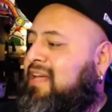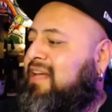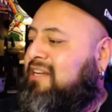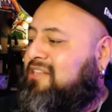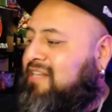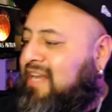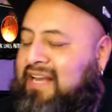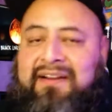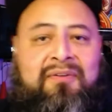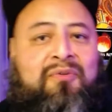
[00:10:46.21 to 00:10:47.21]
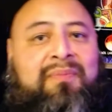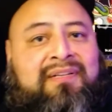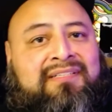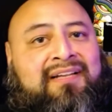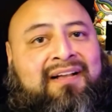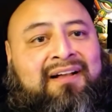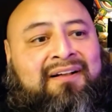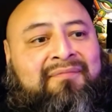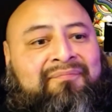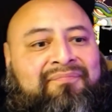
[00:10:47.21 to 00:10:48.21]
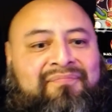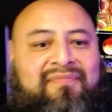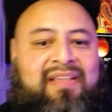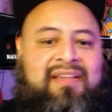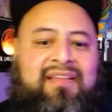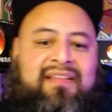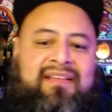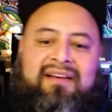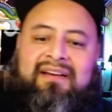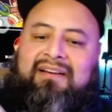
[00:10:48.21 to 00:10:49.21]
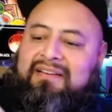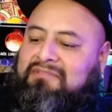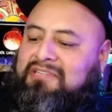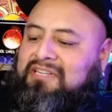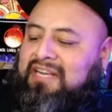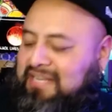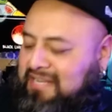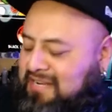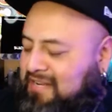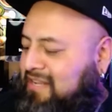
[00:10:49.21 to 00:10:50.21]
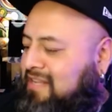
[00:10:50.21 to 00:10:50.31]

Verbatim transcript: I should have had a whole bunch of um, uh, what you call it, uh,